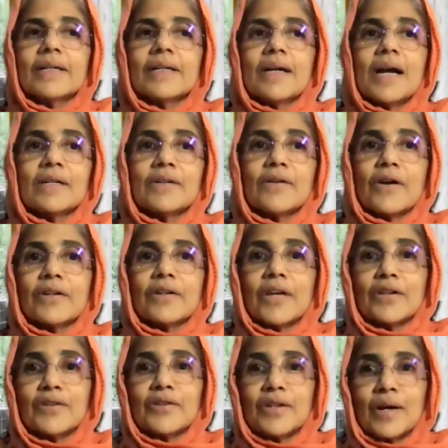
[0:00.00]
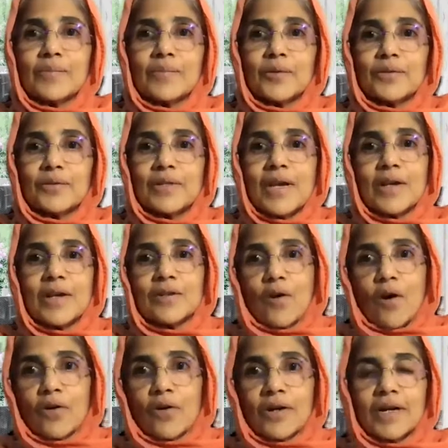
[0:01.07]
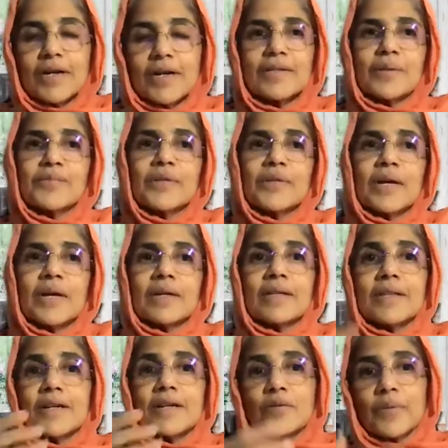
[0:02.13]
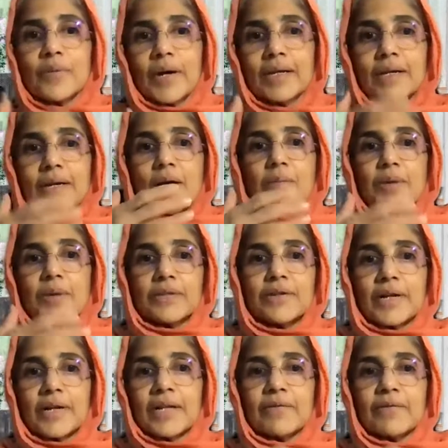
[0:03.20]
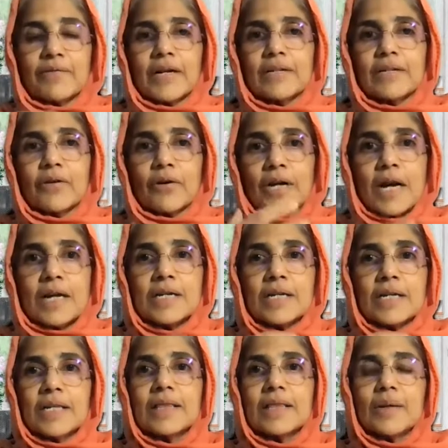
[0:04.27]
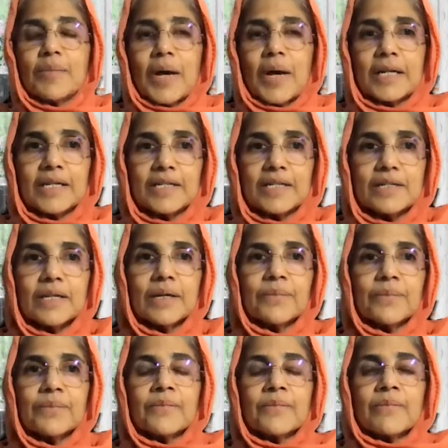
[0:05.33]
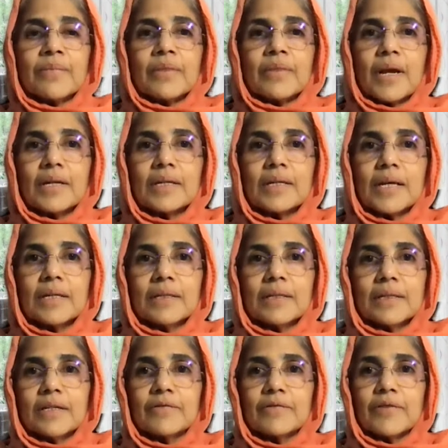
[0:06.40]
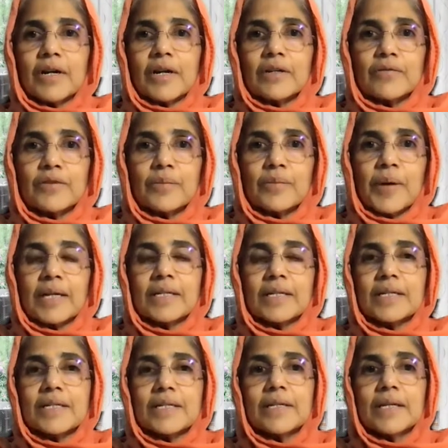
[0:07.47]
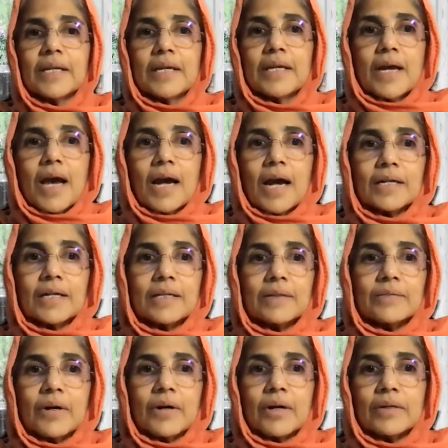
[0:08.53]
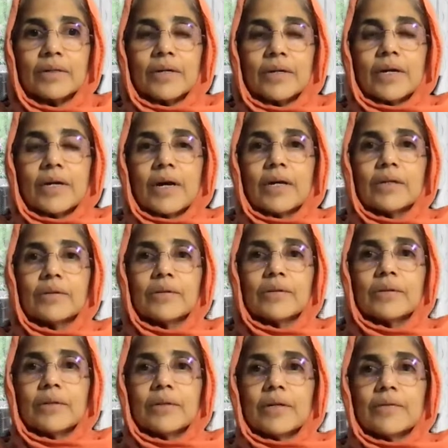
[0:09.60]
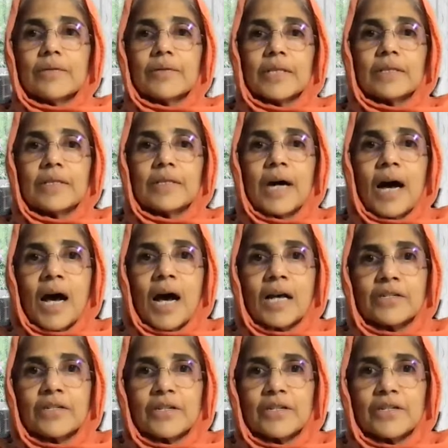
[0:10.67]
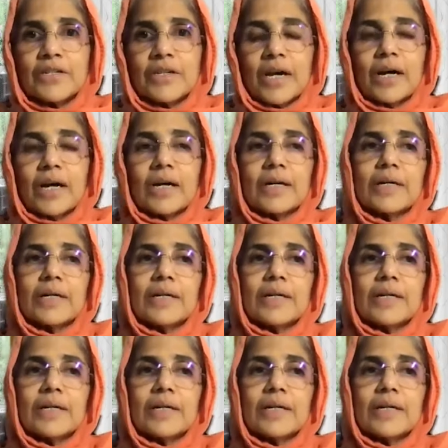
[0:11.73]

And Lord Dakshinamurti has conquered samsara. That's why pictured in front or underneath the banyan tree. And then in front of the banyan tree. And then what? Vriddha Shishya.